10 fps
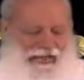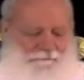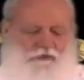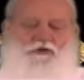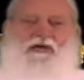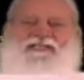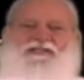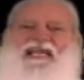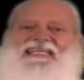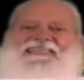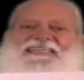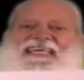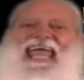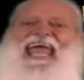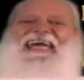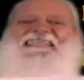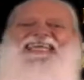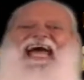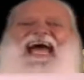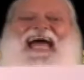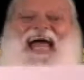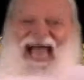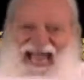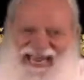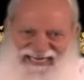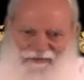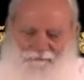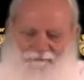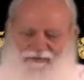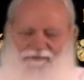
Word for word: Bible translates it as I am.